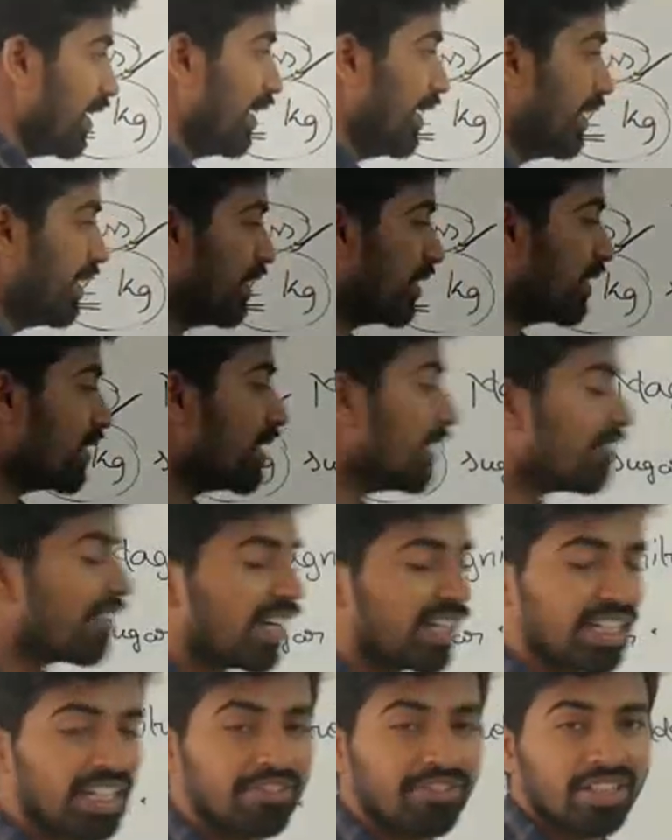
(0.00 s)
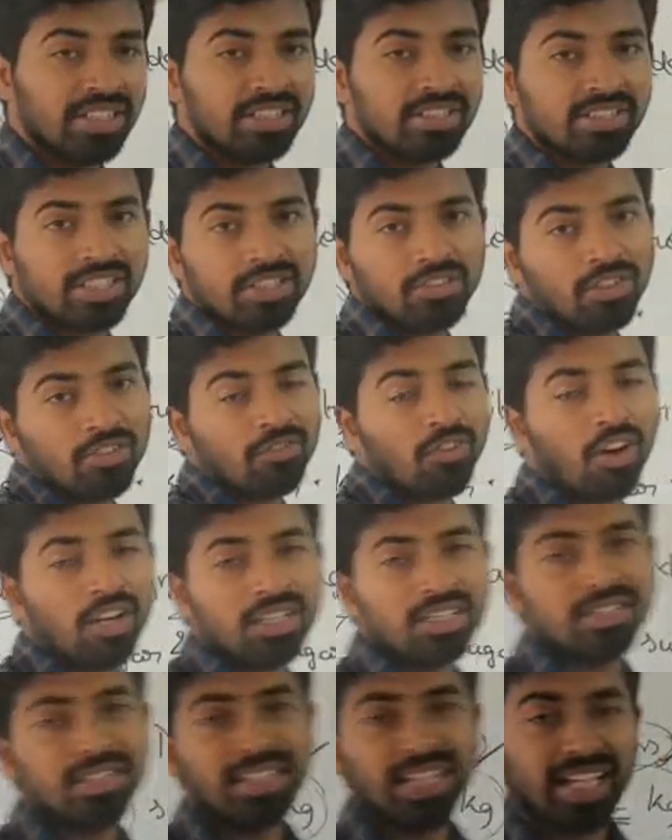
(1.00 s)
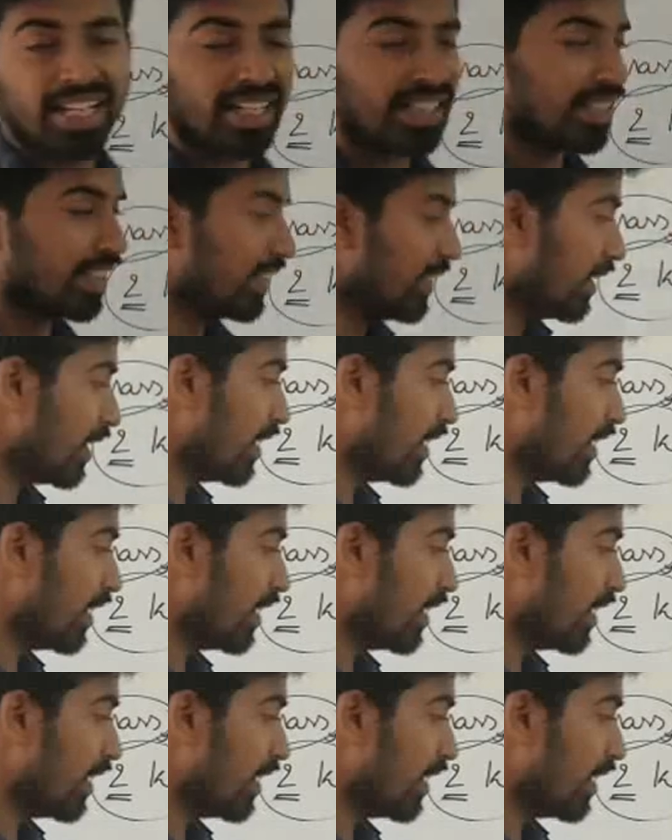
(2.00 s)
this is the final one. So, then what is the direction?